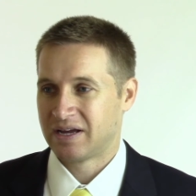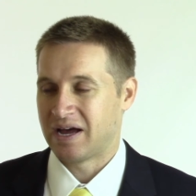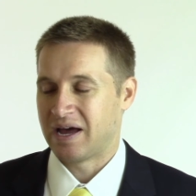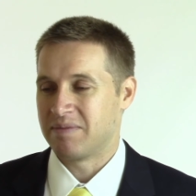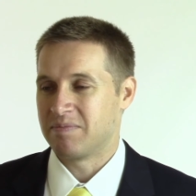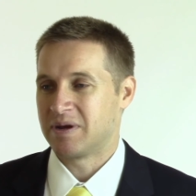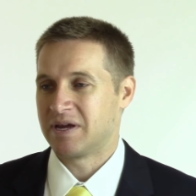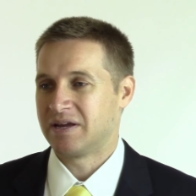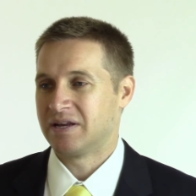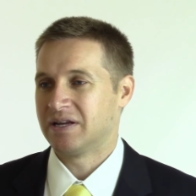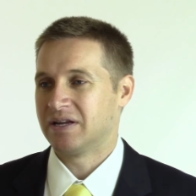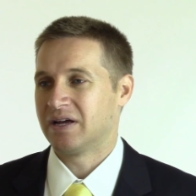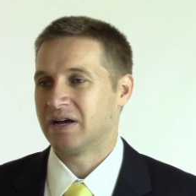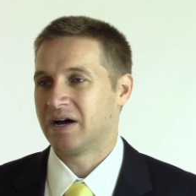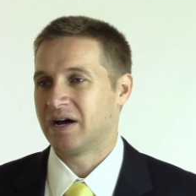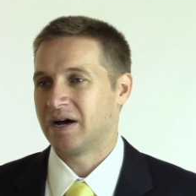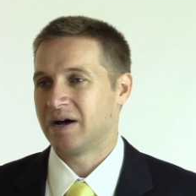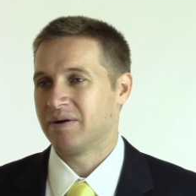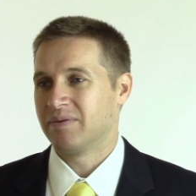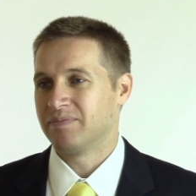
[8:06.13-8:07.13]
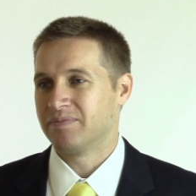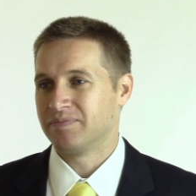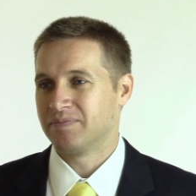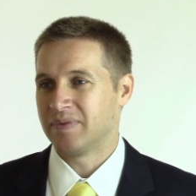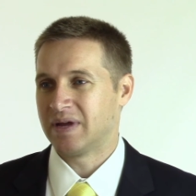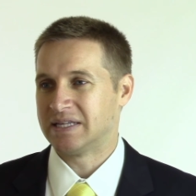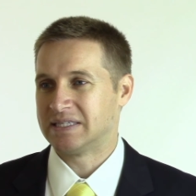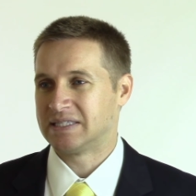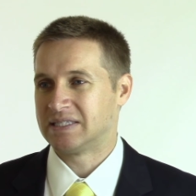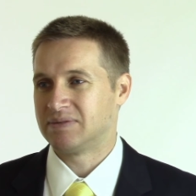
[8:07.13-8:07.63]
I mean, um,
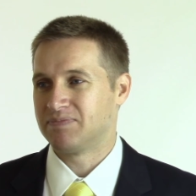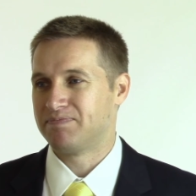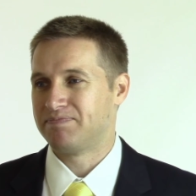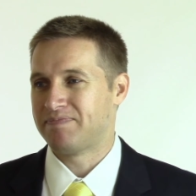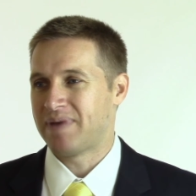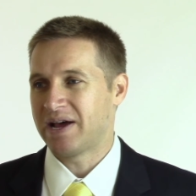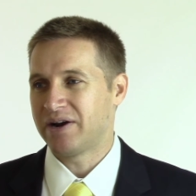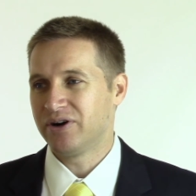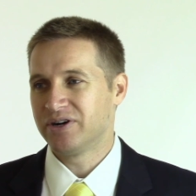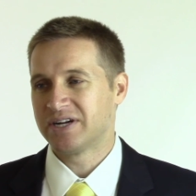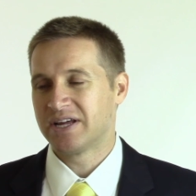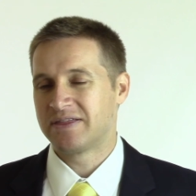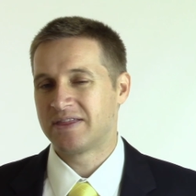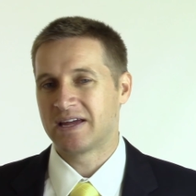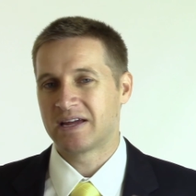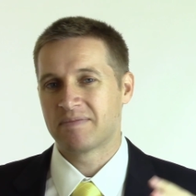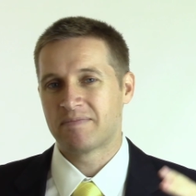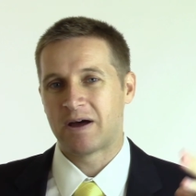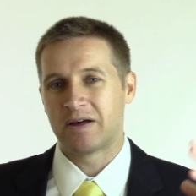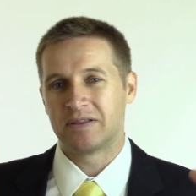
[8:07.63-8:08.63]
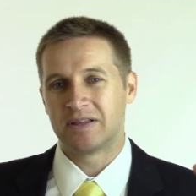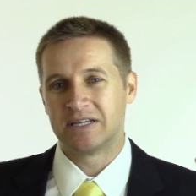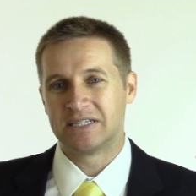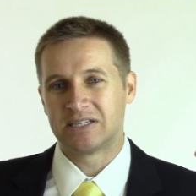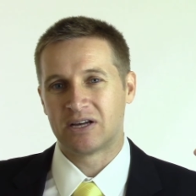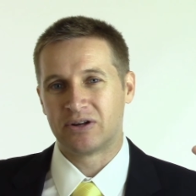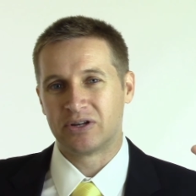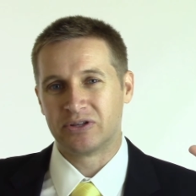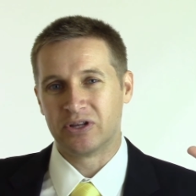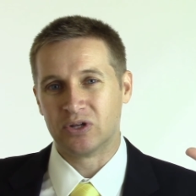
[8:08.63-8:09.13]
it's better to think about
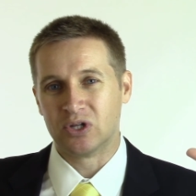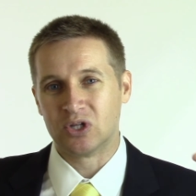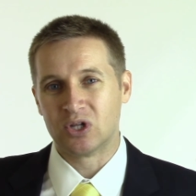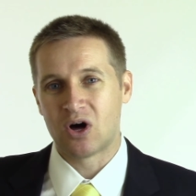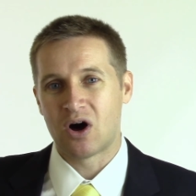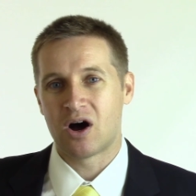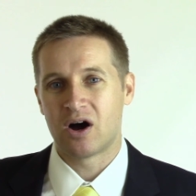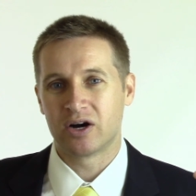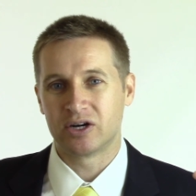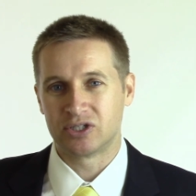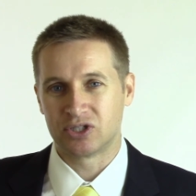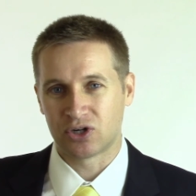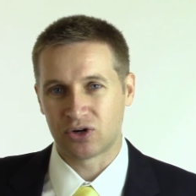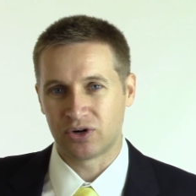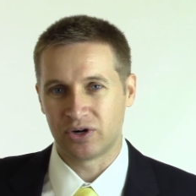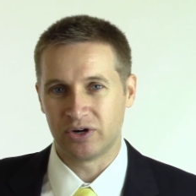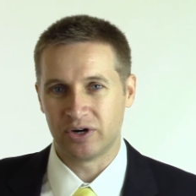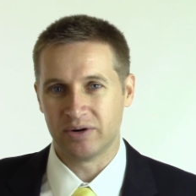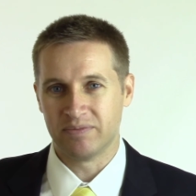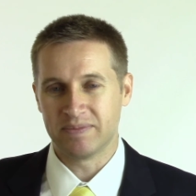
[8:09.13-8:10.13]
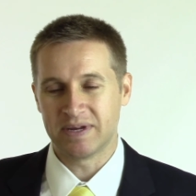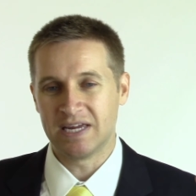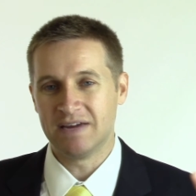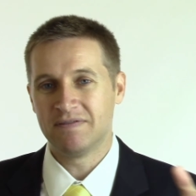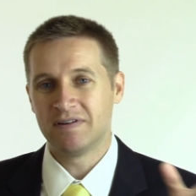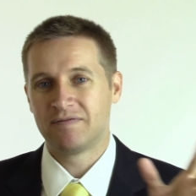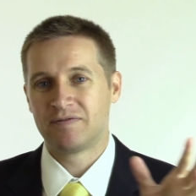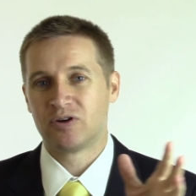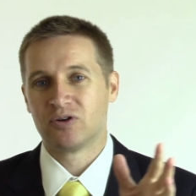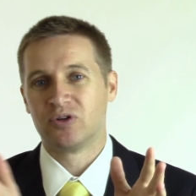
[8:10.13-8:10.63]
this on the long term,
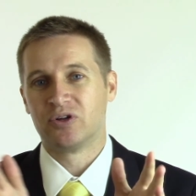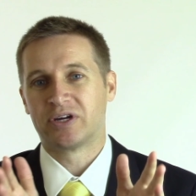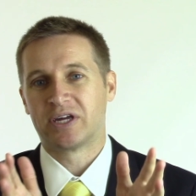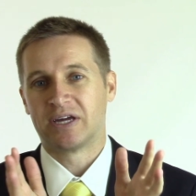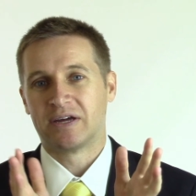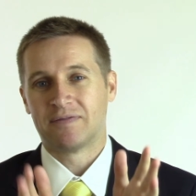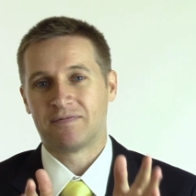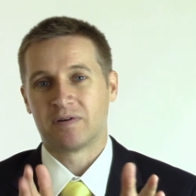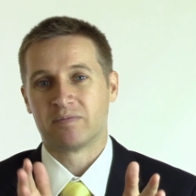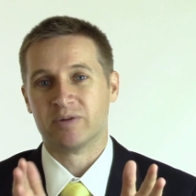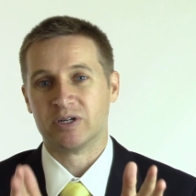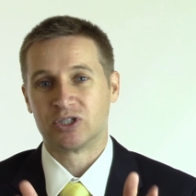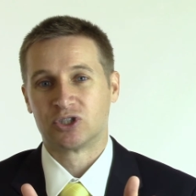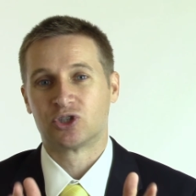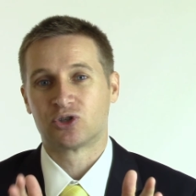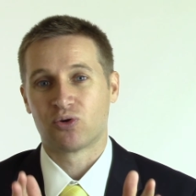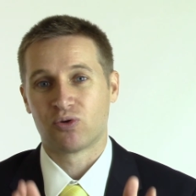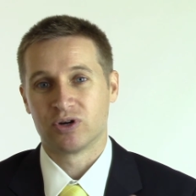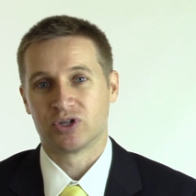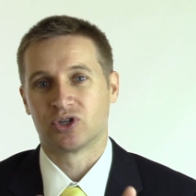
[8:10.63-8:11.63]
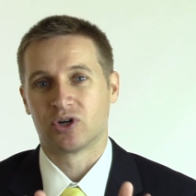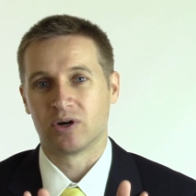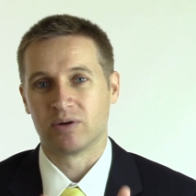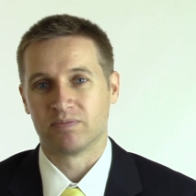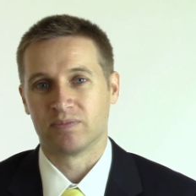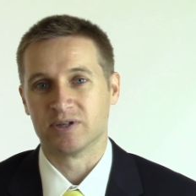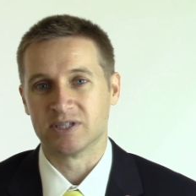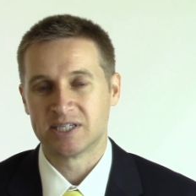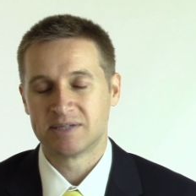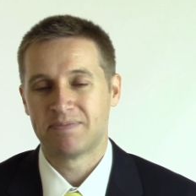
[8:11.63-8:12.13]
even if you're looking at it from a
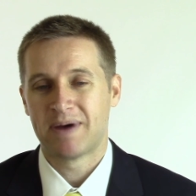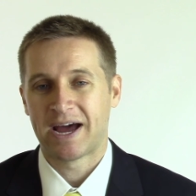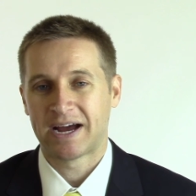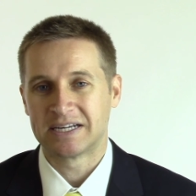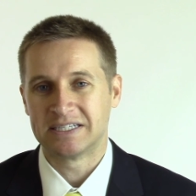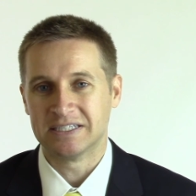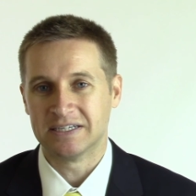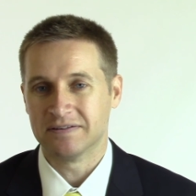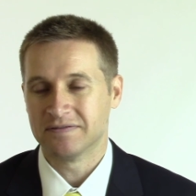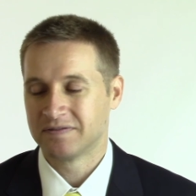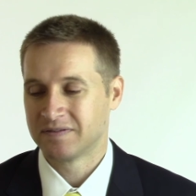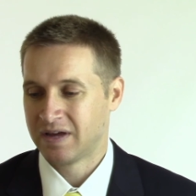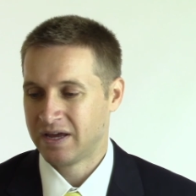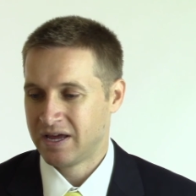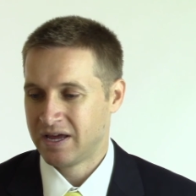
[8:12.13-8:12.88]
short-term perspective,